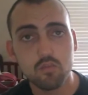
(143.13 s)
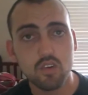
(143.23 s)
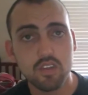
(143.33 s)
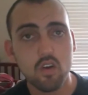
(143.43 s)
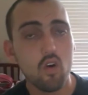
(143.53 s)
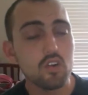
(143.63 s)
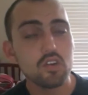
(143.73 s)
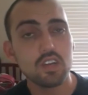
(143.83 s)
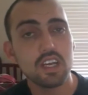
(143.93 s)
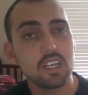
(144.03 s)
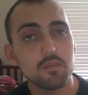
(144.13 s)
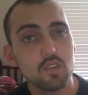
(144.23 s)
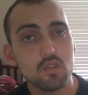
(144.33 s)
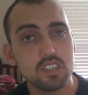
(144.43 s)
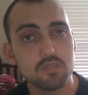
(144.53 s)
well then all you're going to end up
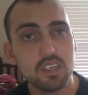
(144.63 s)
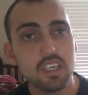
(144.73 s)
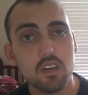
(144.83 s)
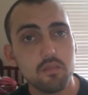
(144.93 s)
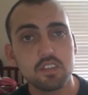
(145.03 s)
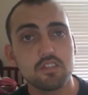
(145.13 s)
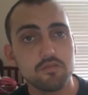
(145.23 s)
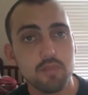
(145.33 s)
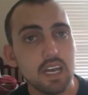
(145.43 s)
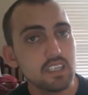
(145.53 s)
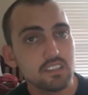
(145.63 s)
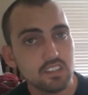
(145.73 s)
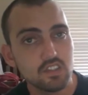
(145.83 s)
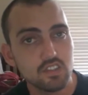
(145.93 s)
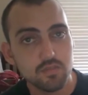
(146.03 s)
doing is making a bunch of bad
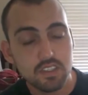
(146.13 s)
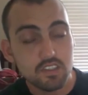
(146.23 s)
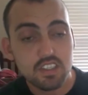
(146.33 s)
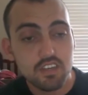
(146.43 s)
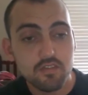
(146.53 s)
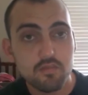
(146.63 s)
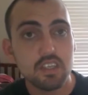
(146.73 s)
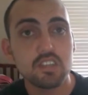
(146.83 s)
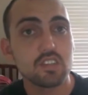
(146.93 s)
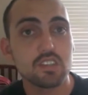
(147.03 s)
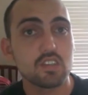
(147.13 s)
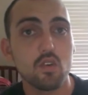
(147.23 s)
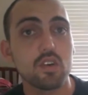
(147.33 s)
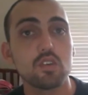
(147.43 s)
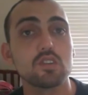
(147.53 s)
decisions because the information isn't
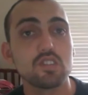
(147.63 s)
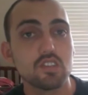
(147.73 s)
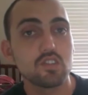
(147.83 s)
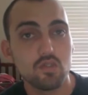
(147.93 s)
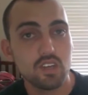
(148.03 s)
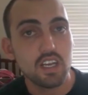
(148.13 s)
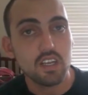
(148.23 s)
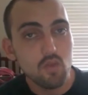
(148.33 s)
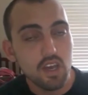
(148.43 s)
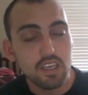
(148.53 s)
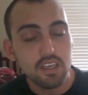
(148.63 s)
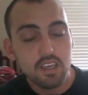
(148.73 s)
going to assist you in any way.